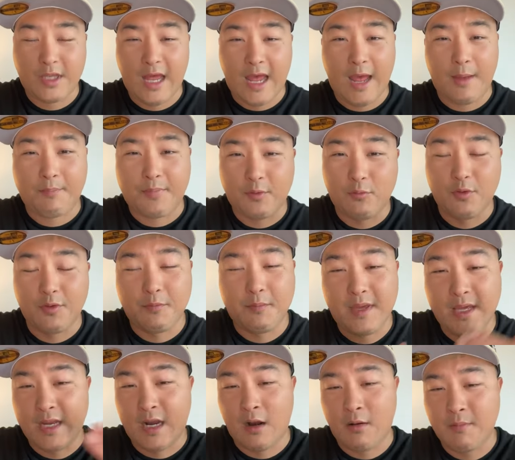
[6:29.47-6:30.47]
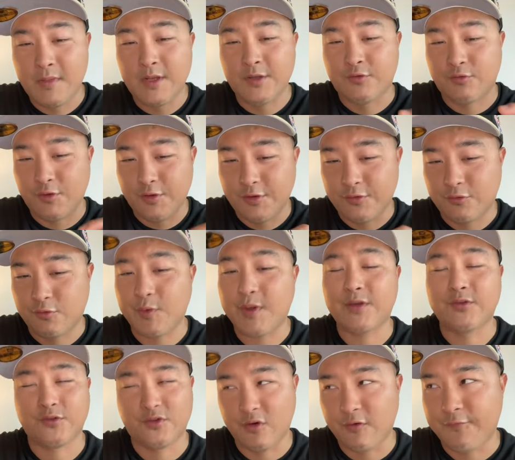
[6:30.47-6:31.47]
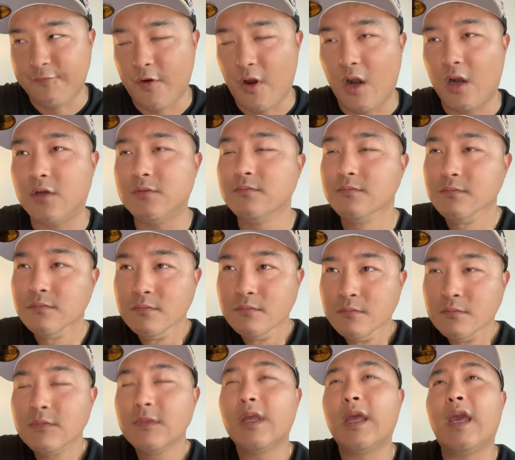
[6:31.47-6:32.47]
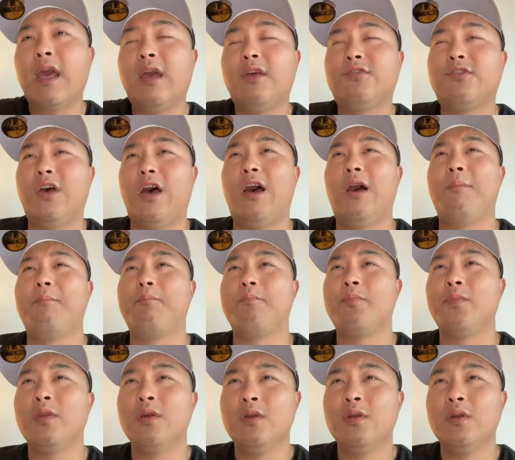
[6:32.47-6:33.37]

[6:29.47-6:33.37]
that happened with me in our ministry this week so far is um,